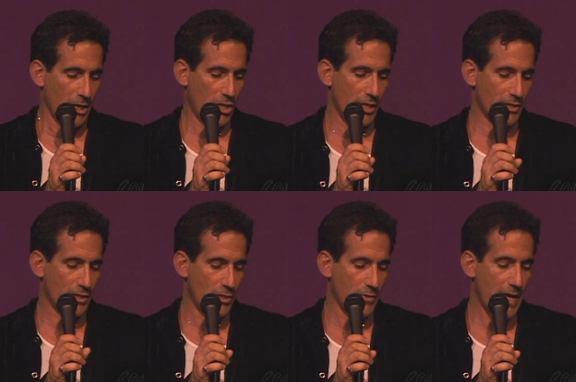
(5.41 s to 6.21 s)
She is
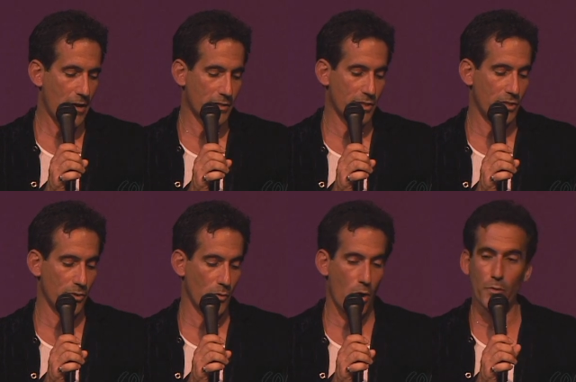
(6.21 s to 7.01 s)
the
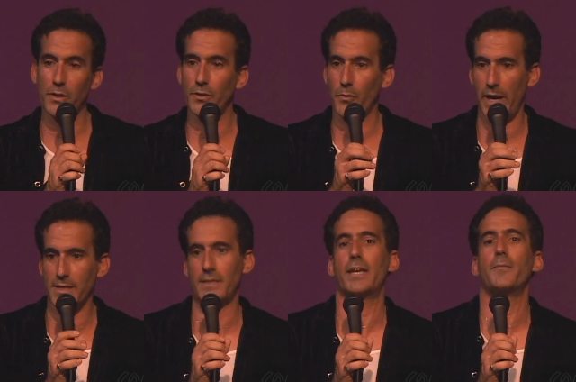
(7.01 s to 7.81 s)
2002 Oakland
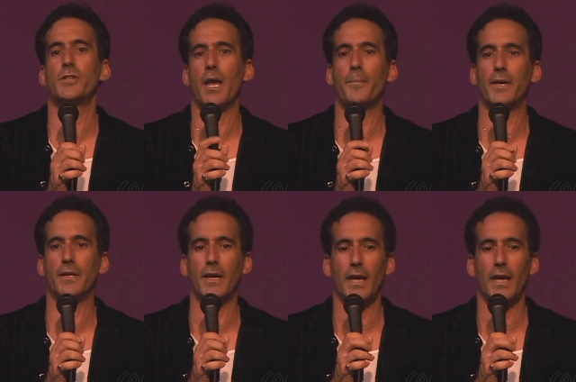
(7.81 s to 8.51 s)
Grand Slam champion,